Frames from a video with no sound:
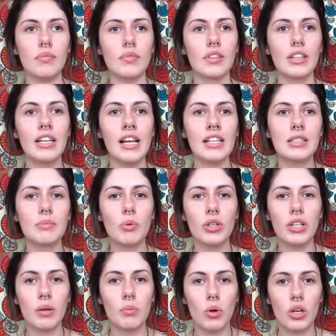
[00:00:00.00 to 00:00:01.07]
the next
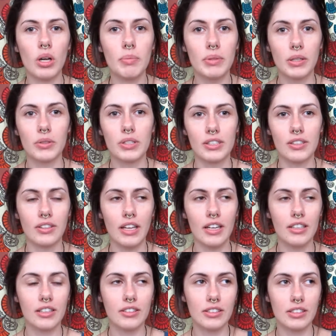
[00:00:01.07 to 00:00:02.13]
morning I woke up and they were still there,
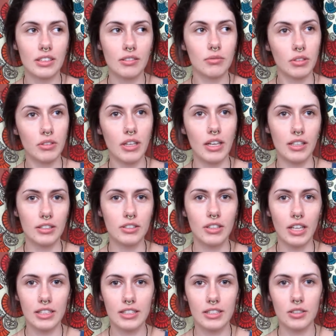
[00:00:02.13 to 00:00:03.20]
and I was like, okay, you
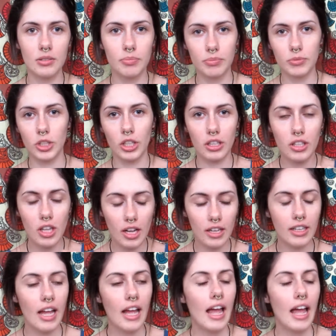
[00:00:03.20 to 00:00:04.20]
guys still chugging along.